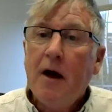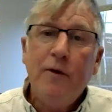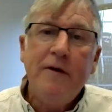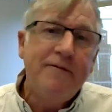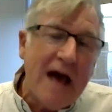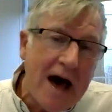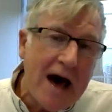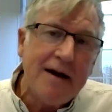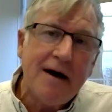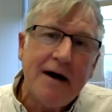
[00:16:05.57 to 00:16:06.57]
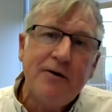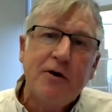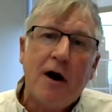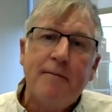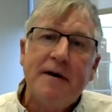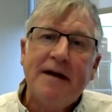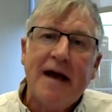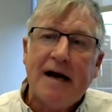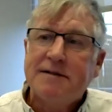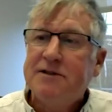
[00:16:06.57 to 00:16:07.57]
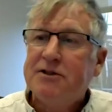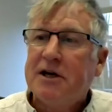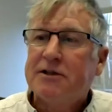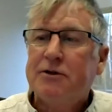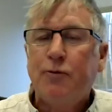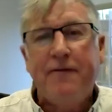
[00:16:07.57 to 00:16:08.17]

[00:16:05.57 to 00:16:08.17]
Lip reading: We've had hydrocarbon gas injection,